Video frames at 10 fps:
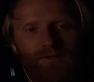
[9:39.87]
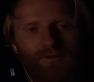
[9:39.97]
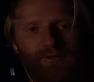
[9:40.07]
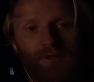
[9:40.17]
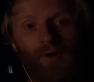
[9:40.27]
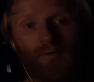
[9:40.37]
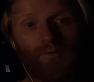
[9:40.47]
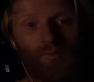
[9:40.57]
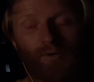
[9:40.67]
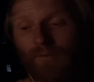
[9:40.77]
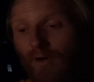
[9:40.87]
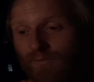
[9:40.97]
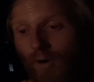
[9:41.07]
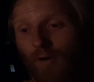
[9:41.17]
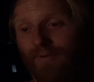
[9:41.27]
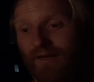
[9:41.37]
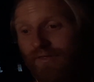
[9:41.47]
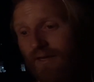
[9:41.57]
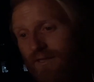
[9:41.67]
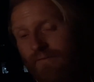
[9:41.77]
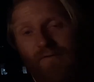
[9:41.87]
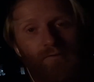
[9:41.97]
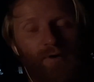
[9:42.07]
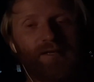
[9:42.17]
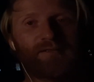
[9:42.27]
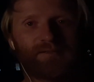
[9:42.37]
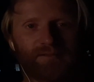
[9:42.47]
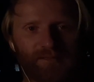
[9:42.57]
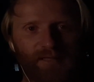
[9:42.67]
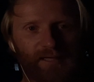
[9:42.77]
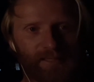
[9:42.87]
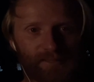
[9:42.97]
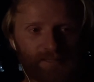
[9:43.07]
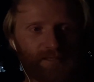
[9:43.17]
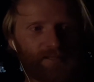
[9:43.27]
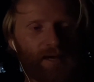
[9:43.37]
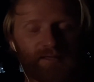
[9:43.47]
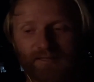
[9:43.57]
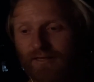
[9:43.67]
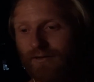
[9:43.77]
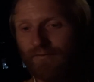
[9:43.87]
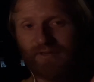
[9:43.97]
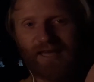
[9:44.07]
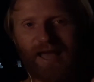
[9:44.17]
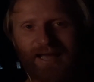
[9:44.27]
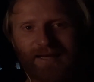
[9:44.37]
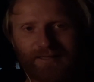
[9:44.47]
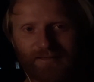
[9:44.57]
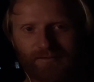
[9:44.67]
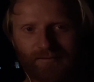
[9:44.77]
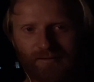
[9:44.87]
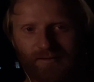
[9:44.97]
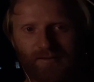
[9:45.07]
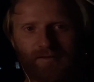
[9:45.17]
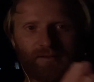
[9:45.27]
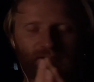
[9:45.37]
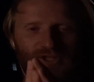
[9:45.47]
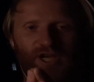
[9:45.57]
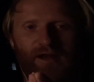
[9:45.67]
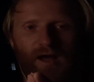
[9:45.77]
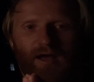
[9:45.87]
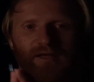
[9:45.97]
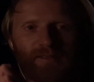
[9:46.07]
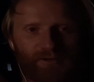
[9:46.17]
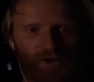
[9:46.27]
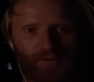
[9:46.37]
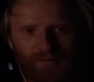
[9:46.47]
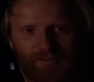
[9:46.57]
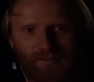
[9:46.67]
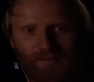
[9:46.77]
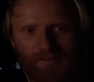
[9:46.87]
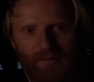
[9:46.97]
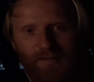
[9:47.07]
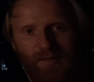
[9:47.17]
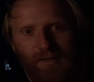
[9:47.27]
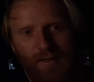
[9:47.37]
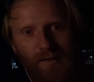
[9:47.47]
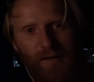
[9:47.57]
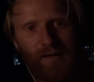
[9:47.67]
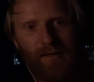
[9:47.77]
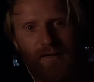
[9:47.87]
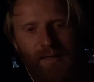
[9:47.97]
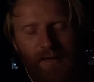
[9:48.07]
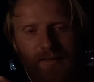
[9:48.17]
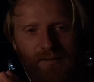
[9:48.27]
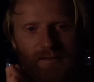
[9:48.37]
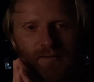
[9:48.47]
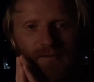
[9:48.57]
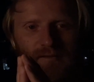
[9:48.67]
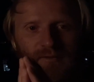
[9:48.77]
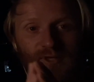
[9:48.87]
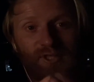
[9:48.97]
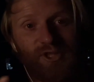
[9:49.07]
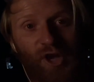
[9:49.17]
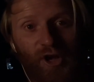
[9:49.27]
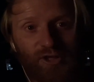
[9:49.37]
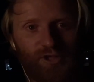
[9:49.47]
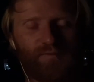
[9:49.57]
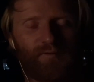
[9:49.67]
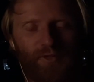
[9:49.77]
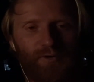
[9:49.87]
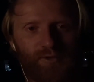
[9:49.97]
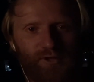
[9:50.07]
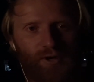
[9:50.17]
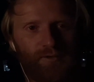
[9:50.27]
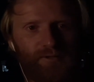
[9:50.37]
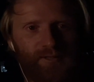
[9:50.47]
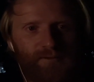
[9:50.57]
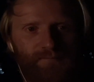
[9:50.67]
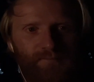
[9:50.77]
So one of the most popular things I've ever written is this idea of the alien, the Jedi, and the cult, and the search for those cults.